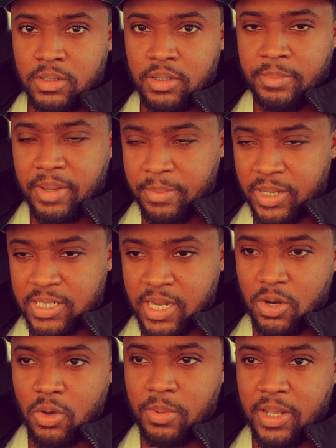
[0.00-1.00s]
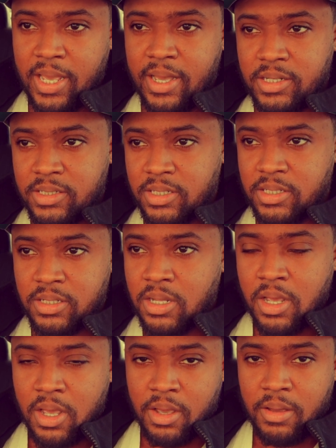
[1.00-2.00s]
A bit much, I know, but yeah, it's just
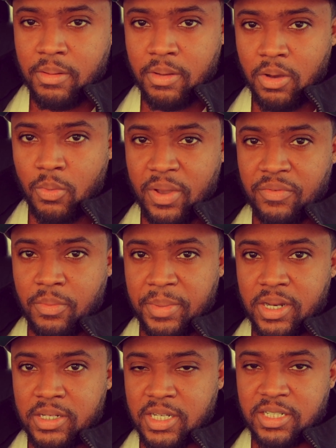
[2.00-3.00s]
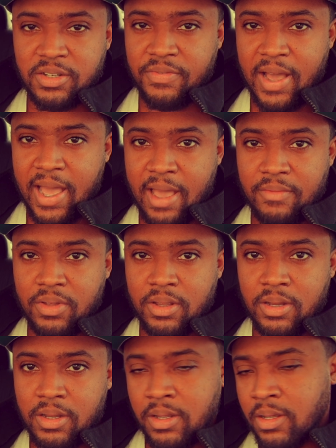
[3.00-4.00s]
a way for me to justify having
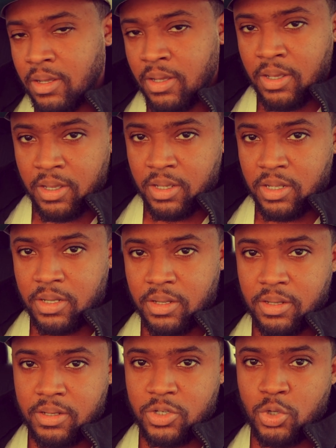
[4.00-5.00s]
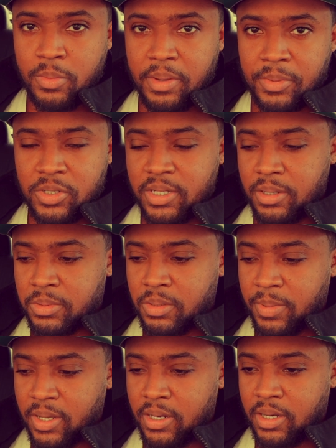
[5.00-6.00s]
two memberships.
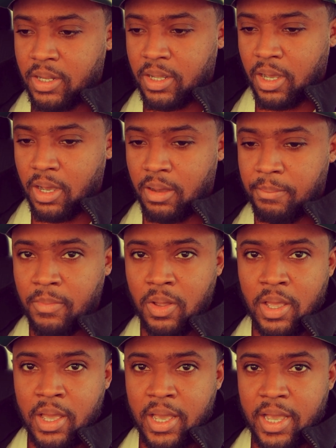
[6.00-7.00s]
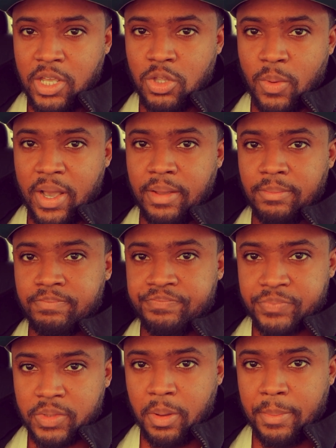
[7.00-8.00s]
But um, either way,
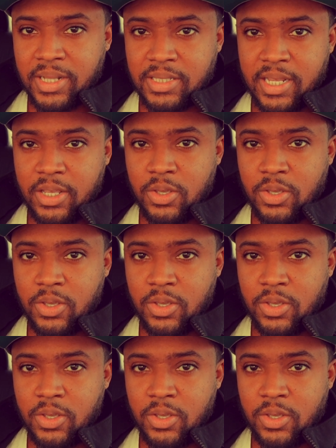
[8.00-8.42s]
I'm about to